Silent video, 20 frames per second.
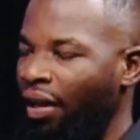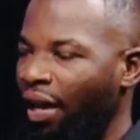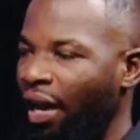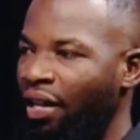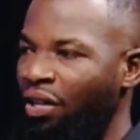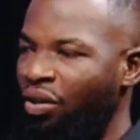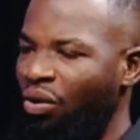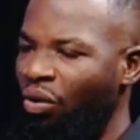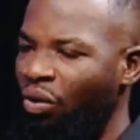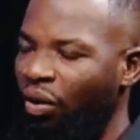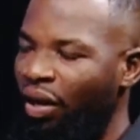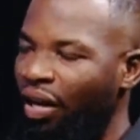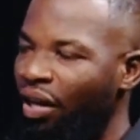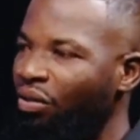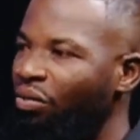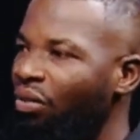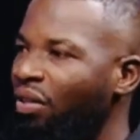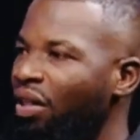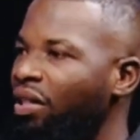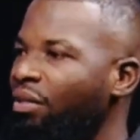And you
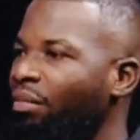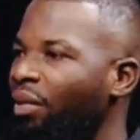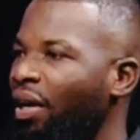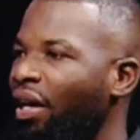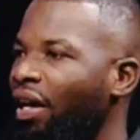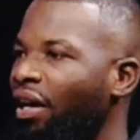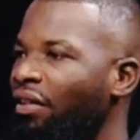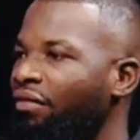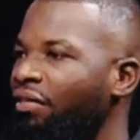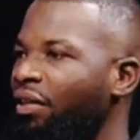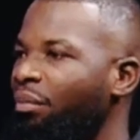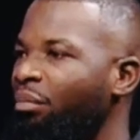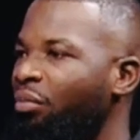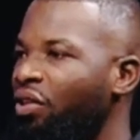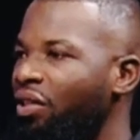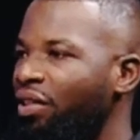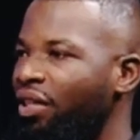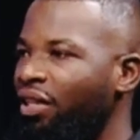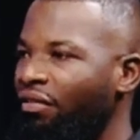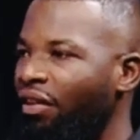can do this by having
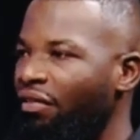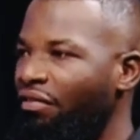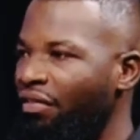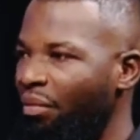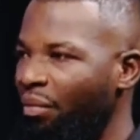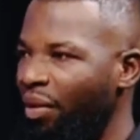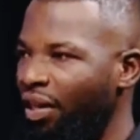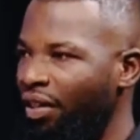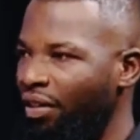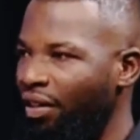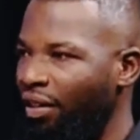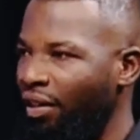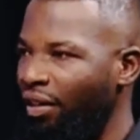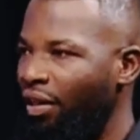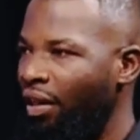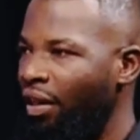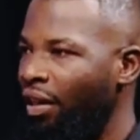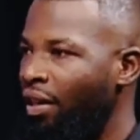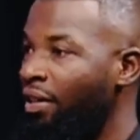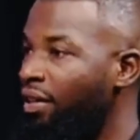positive affirmation.